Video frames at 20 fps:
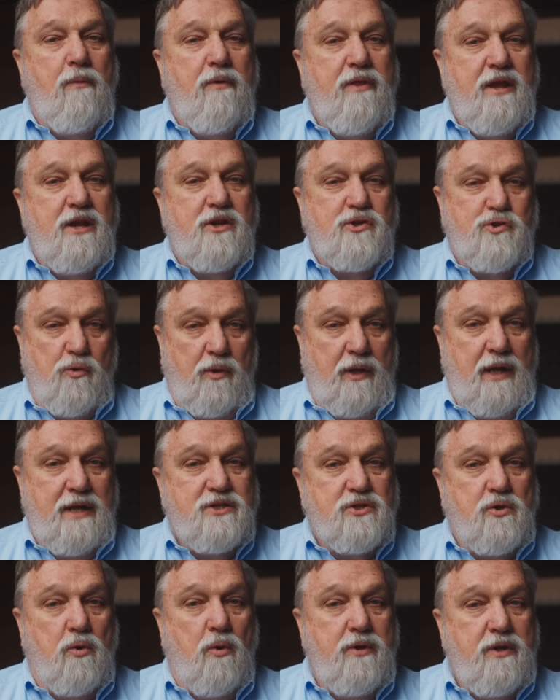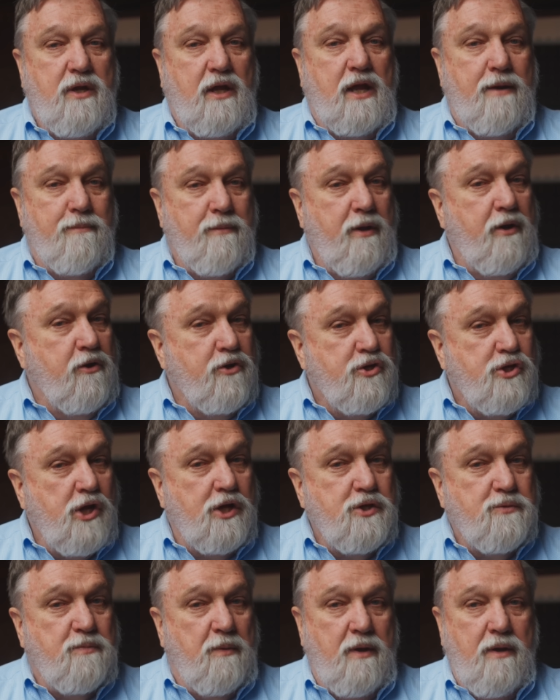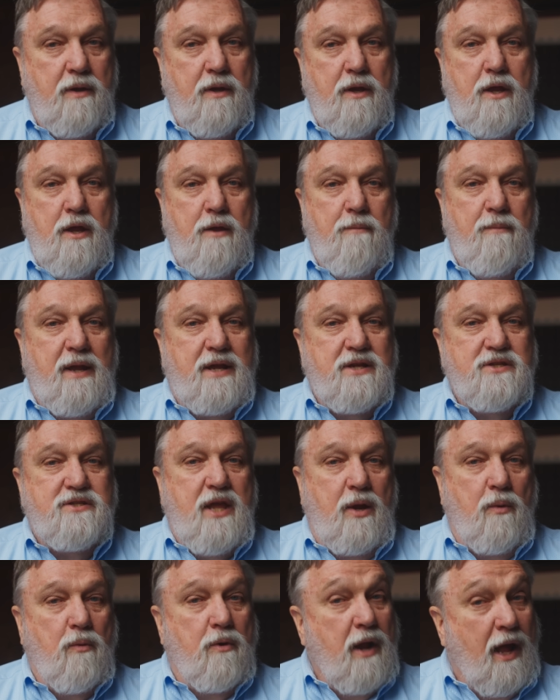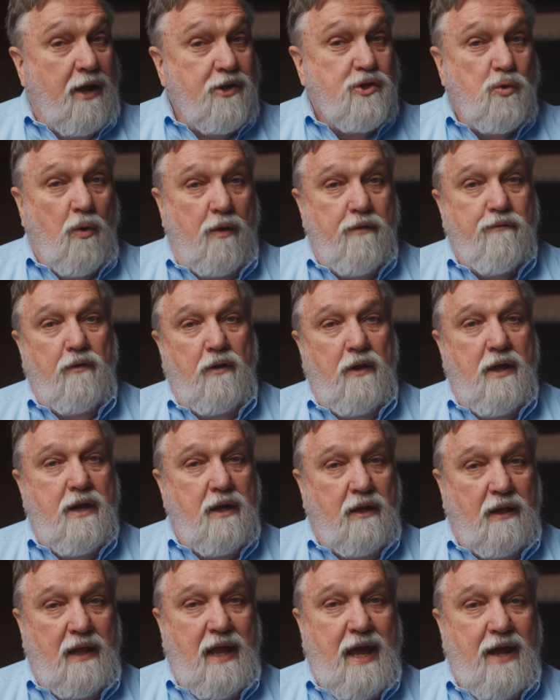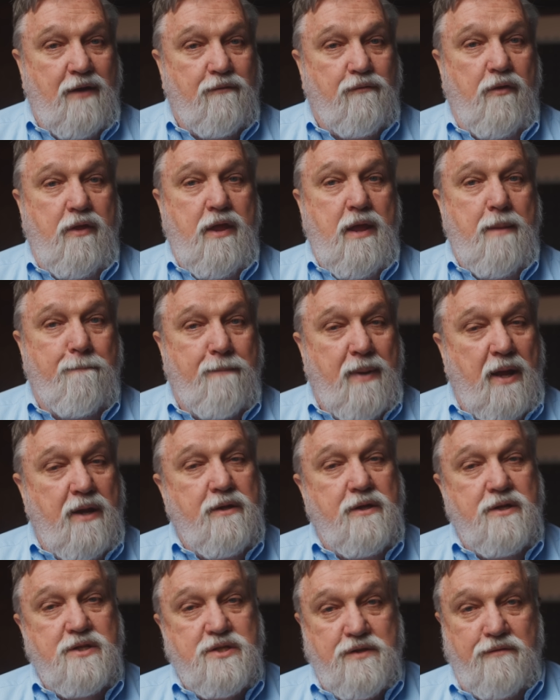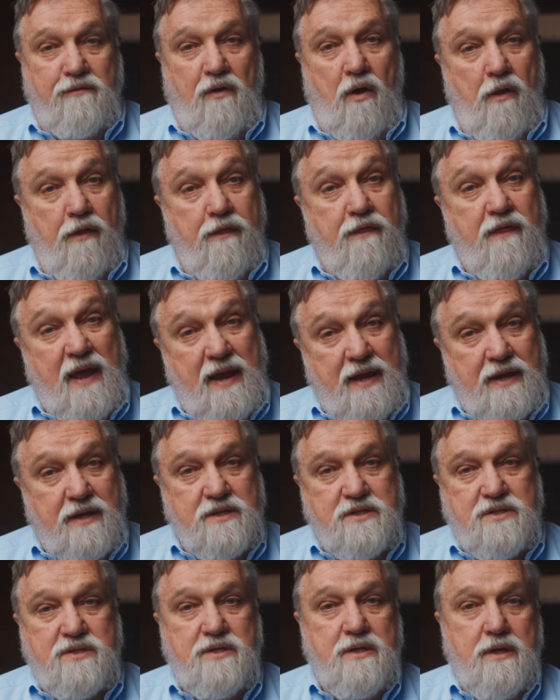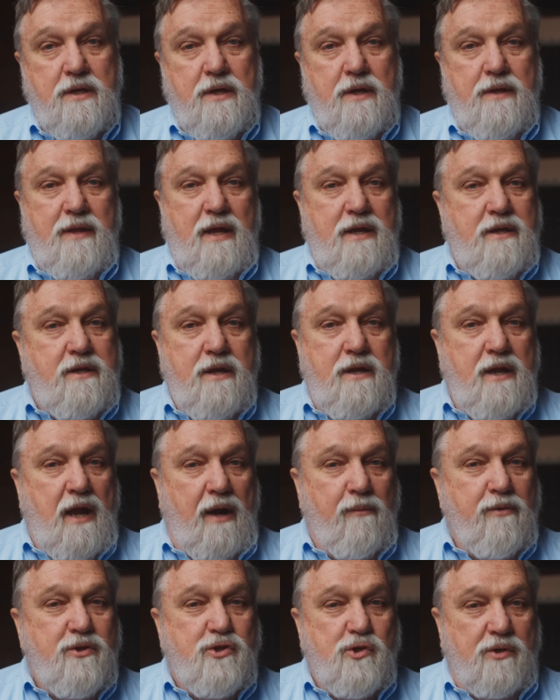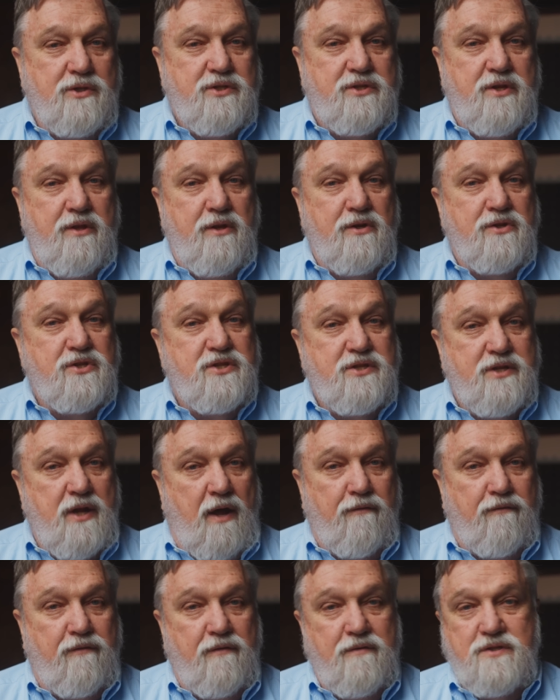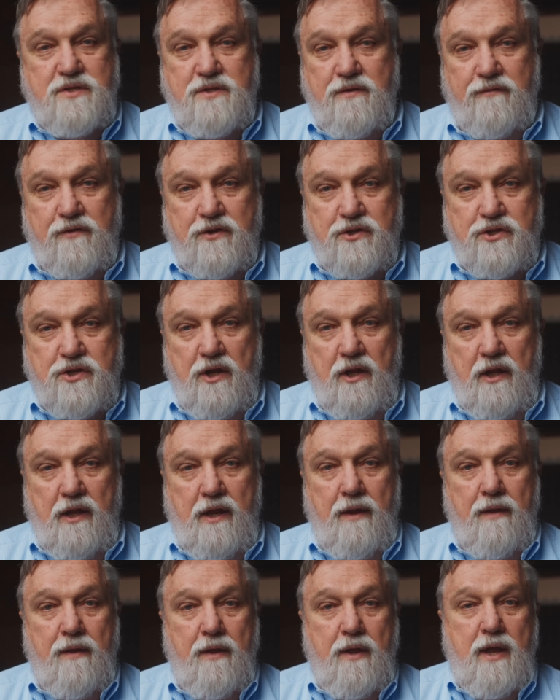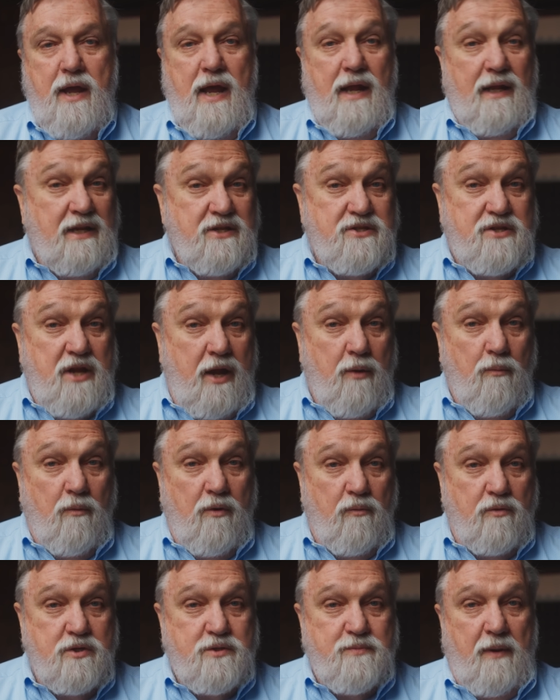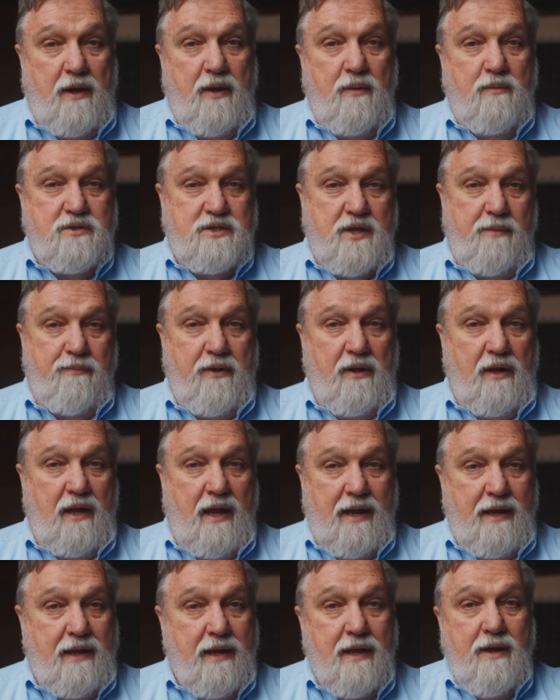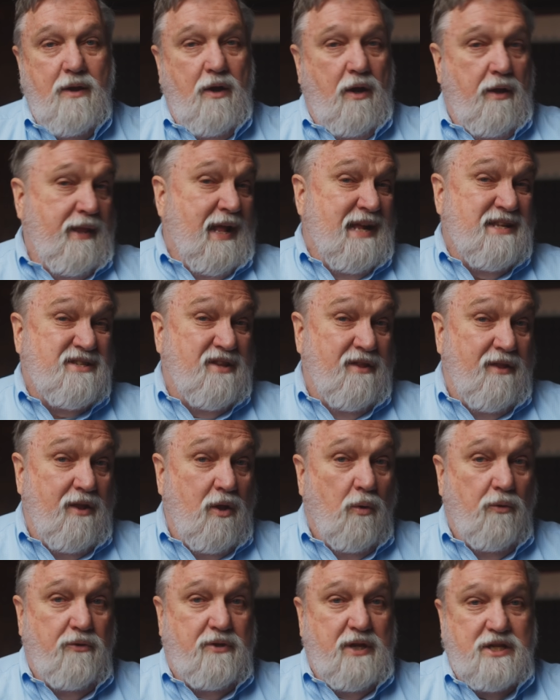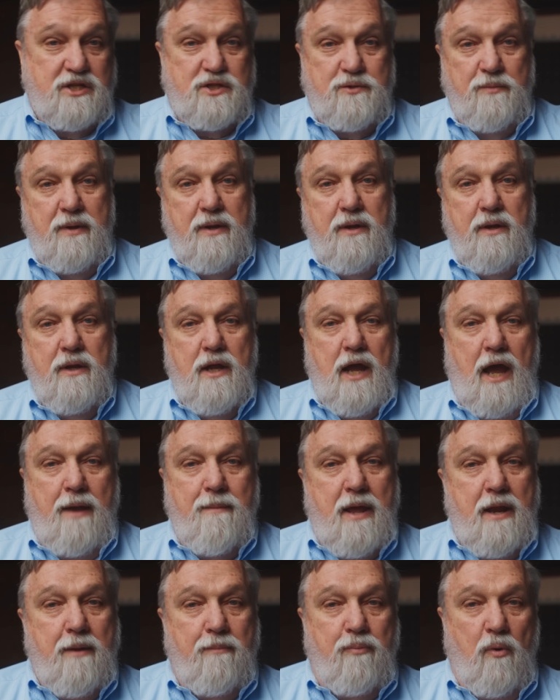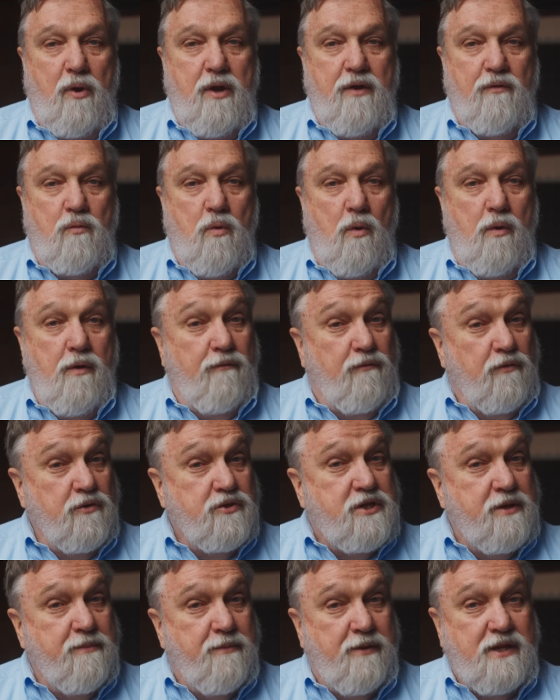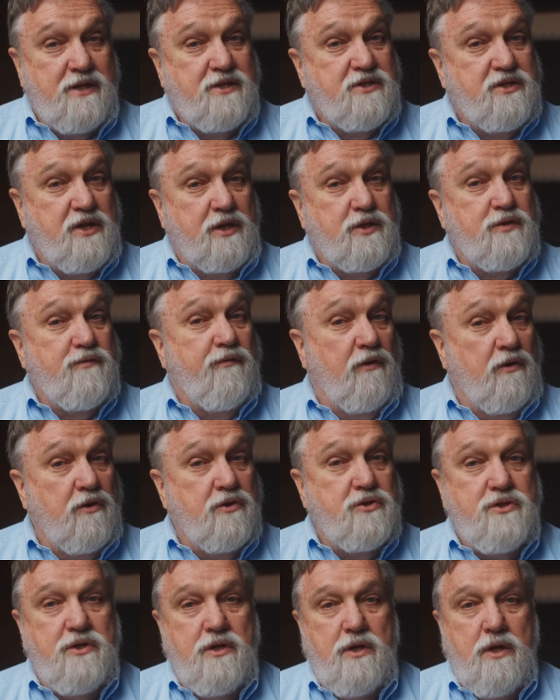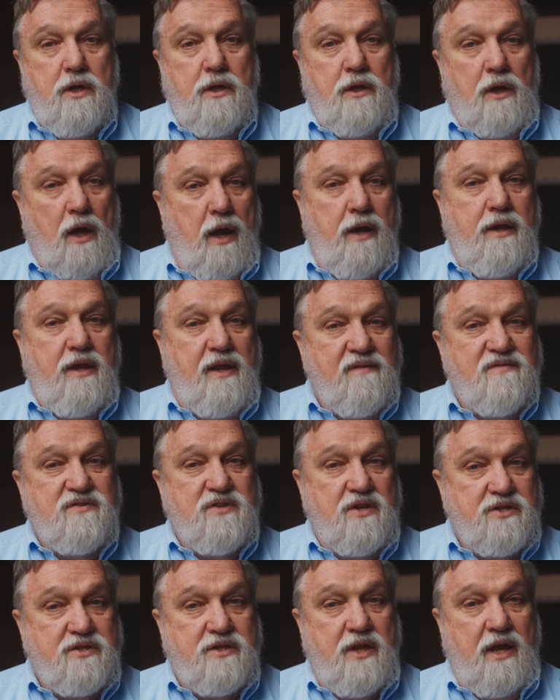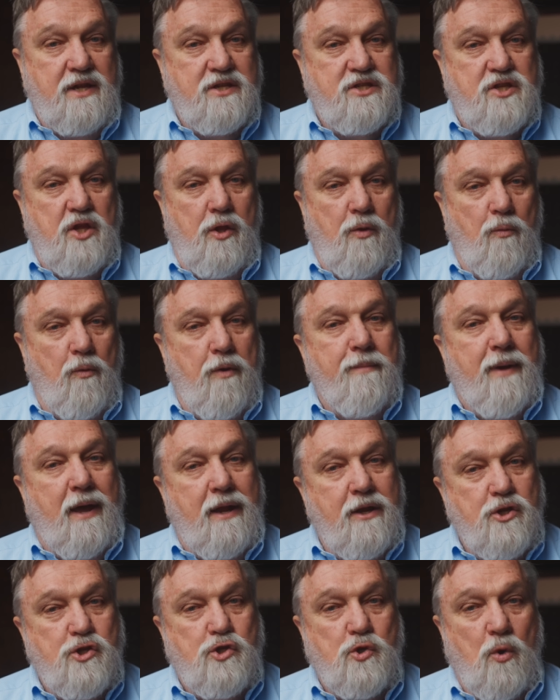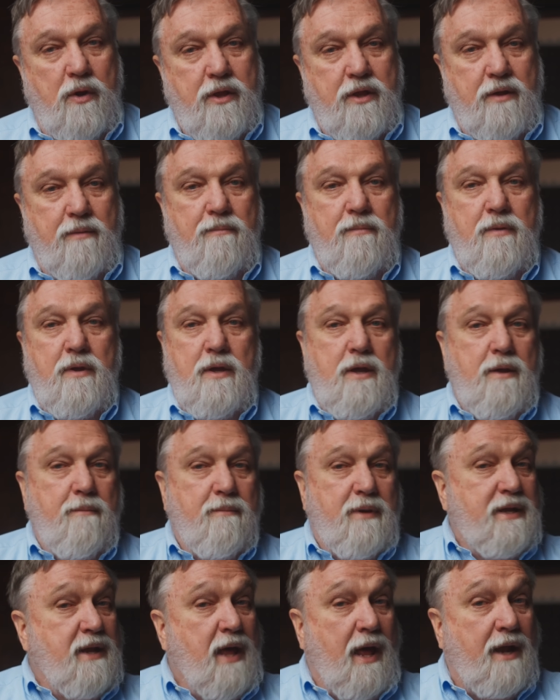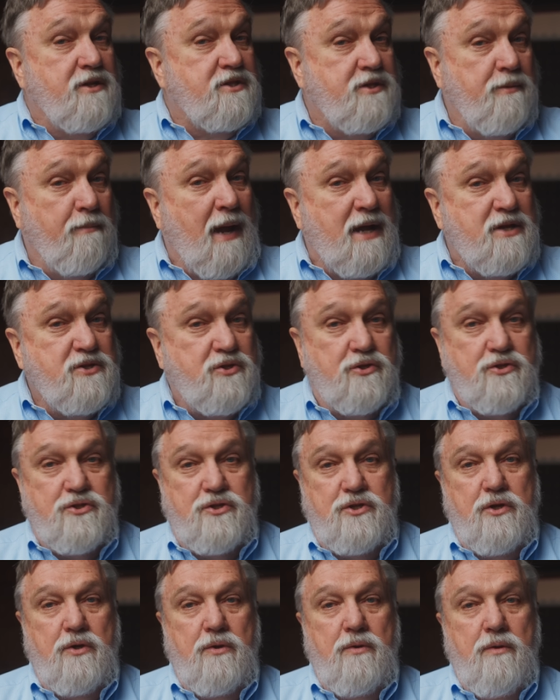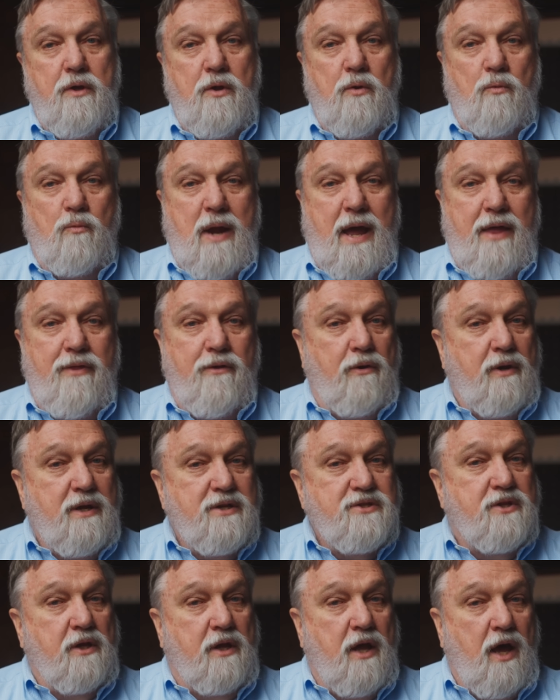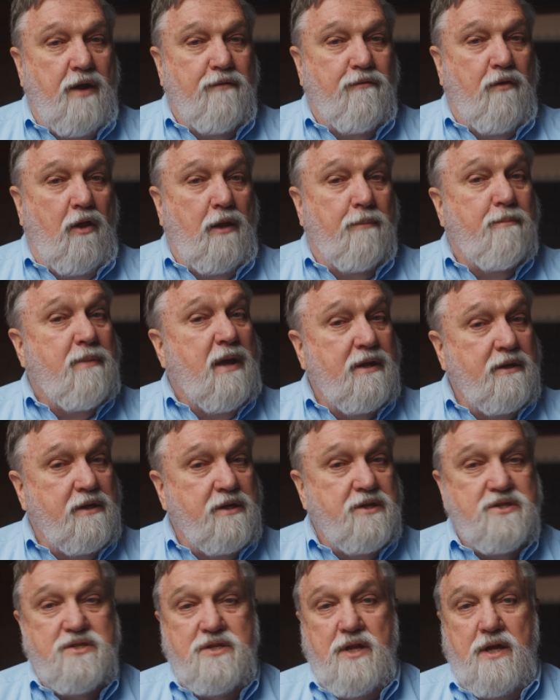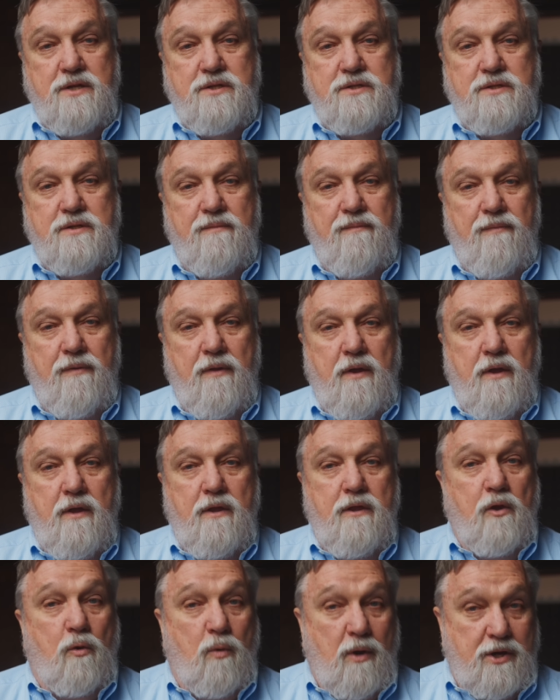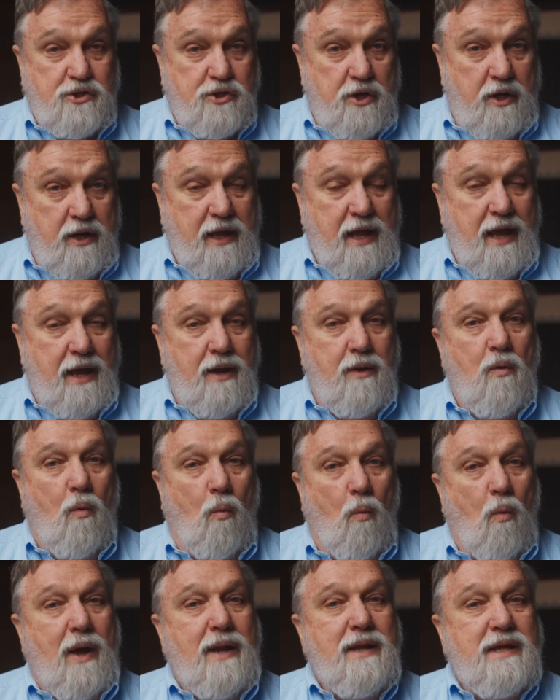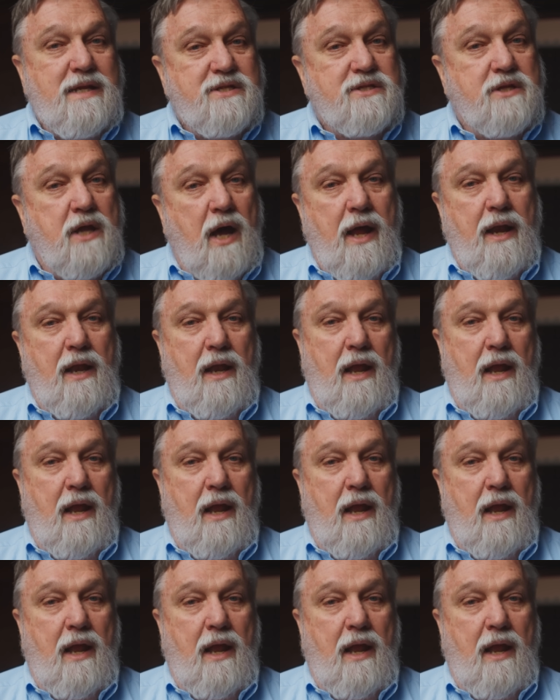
were the Israelites going to come under judgment? Because they were not joyful and glad for the abundance of all things. They did not rejoice in their stuff sufficiently. And lest anyone respond with something like, "Oh, that's in the Old Testament," I made a point of quoting 1 Timothy 6 first. God gives us things so that we might enjoy them, but not as the misers do, rather as the God of all abundance does. The question again, what is God